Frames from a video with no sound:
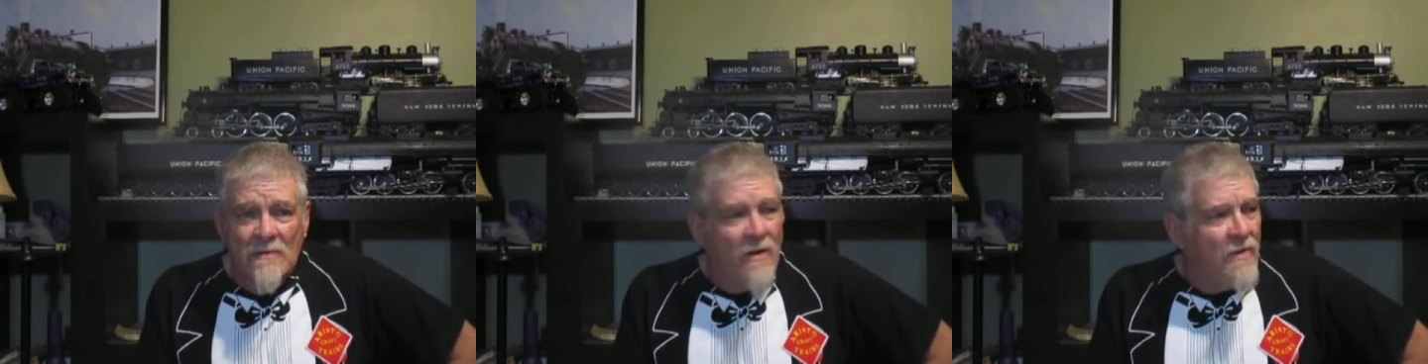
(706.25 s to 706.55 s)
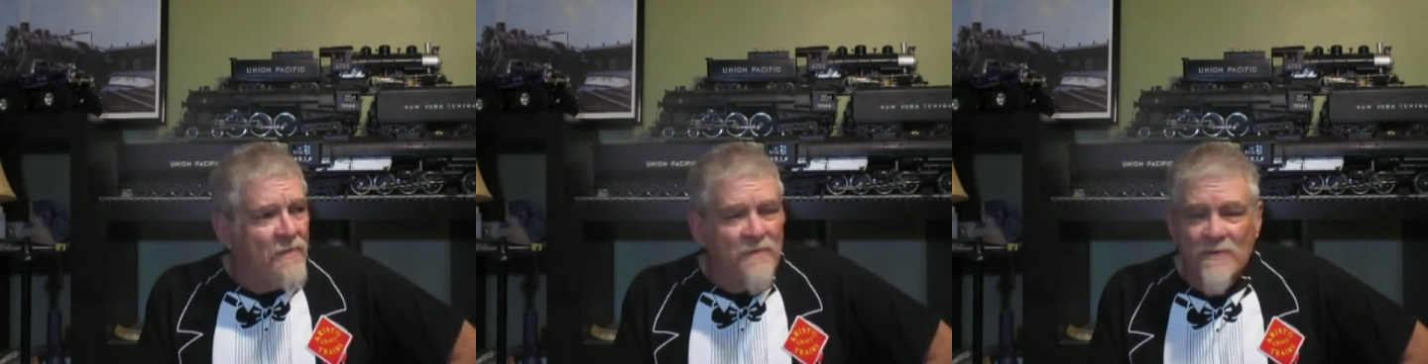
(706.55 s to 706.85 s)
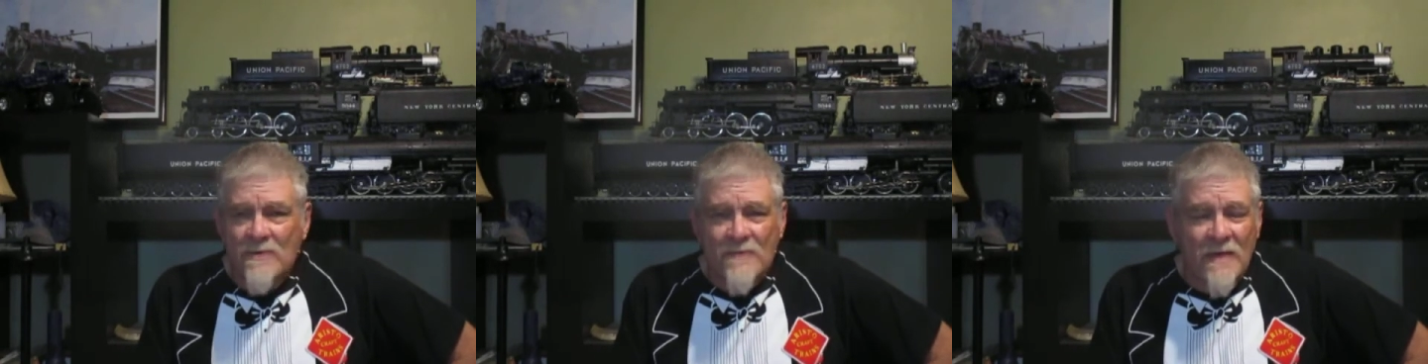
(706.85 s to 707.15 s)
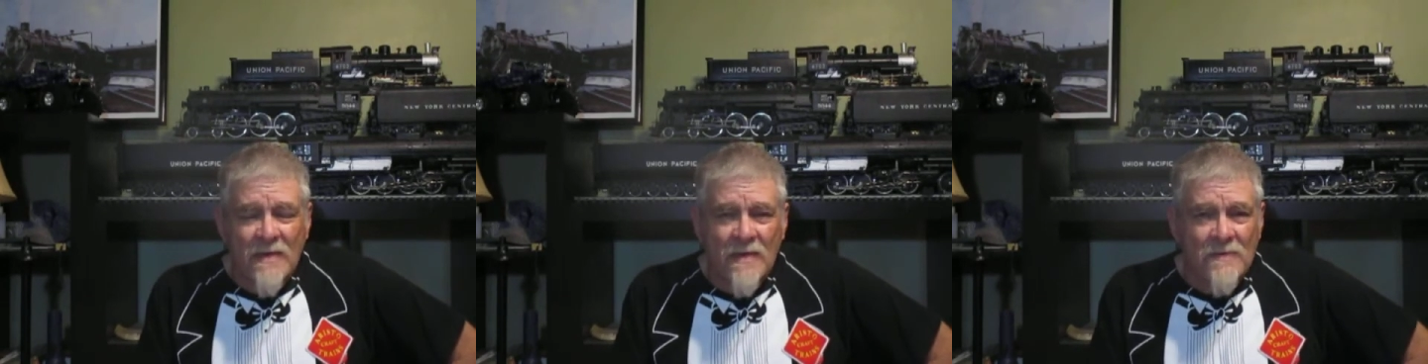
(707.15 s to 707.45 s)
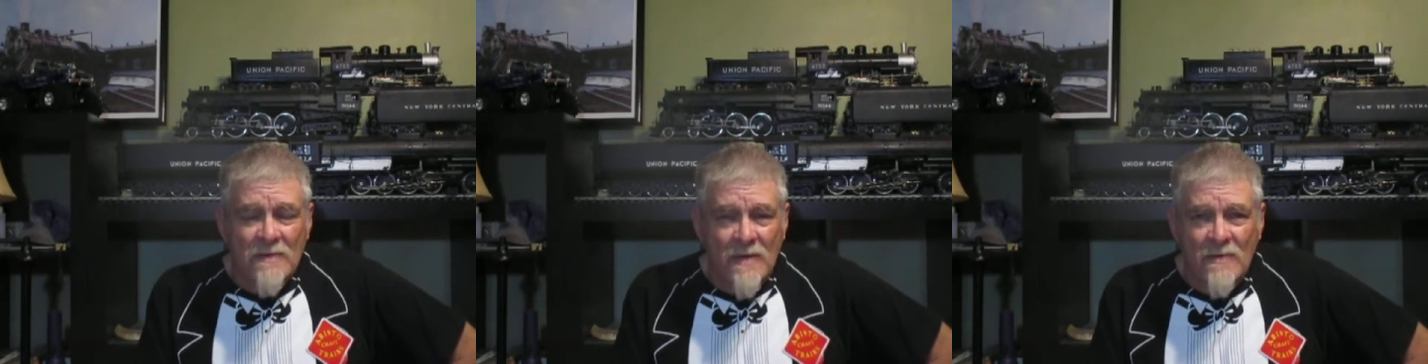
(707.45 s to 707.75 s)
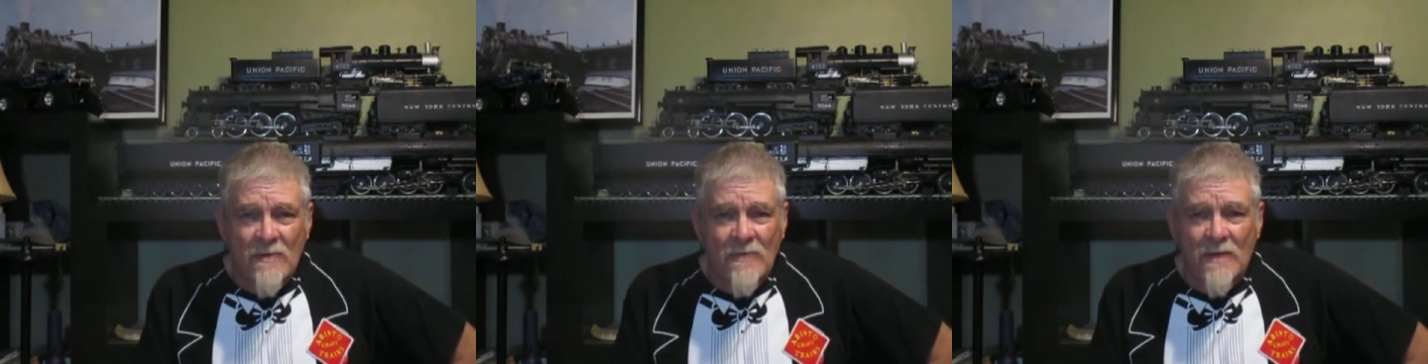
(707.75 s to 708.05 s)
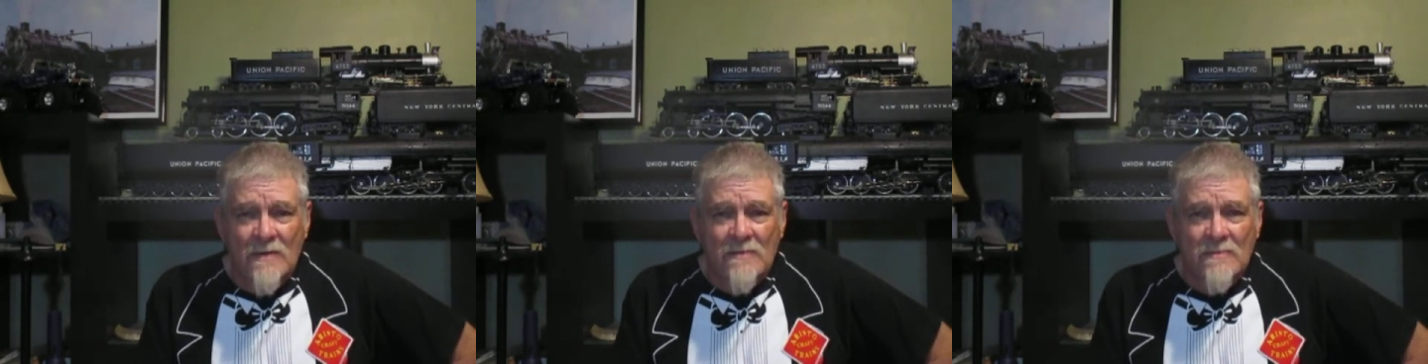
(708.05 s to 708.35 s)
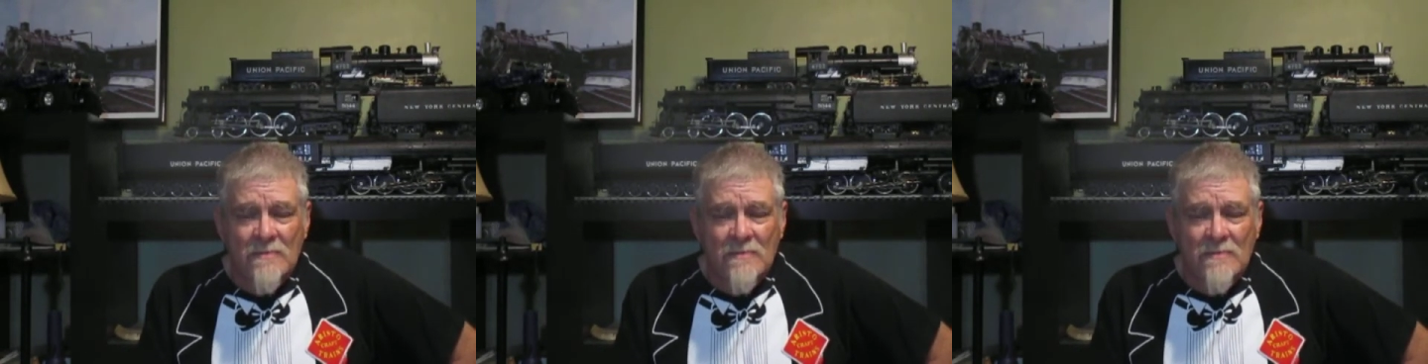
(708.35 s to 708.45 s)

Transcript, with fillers: All these years, I can't deny all that.